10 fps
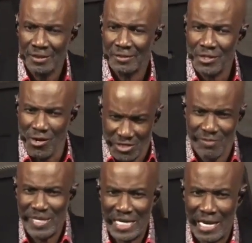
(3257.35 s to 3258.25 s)
Talk to
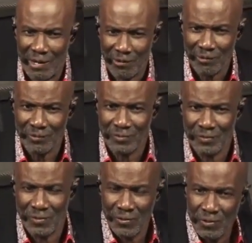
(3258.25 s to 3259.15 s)
me now.
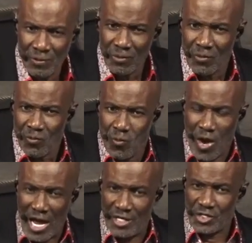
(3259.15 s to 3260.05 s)

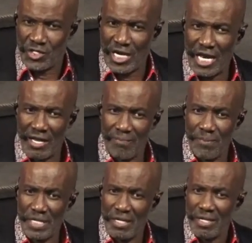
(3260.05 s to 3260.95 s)
Why should I
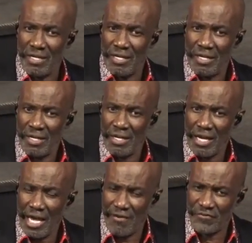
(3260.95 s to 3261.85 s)
be
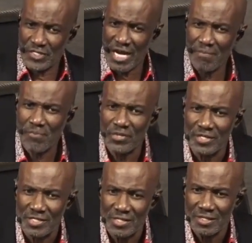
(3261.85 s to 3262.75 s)
have
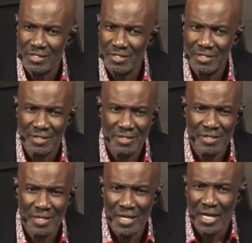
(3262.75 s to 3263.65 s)
temperance?
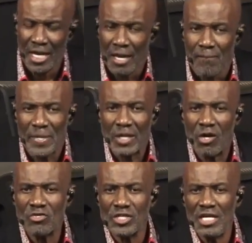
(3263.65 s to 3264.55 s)

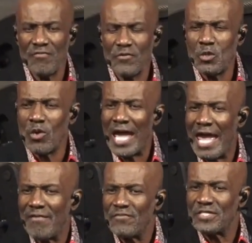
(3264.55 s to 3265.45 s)
Because if you
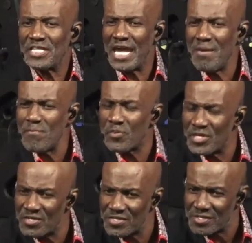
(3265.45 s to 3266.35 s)
have
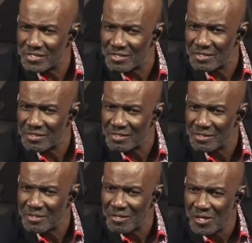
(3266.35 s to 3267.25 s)
temperance,
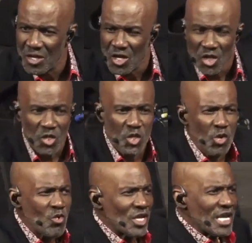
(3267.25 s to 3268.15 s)

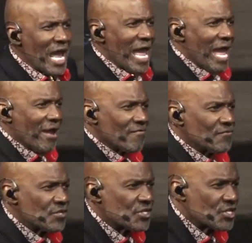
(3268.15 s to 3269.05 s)
you can have
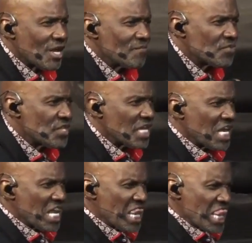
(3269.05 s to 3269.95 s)

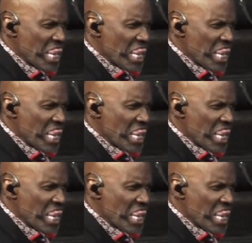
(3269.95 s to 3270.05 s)
something